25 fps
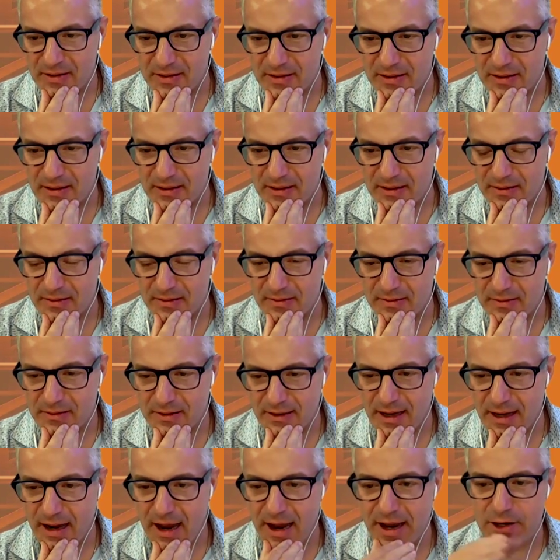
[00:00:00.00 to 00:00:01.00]
the
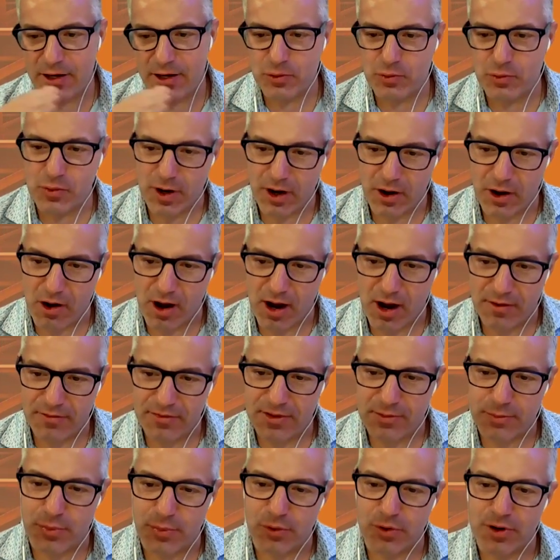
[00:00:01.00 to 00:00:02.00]
guy who went
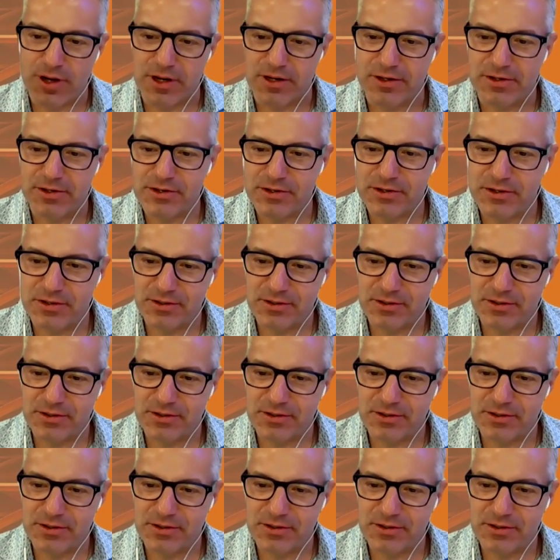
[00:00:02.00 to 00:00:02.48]
off the bridge,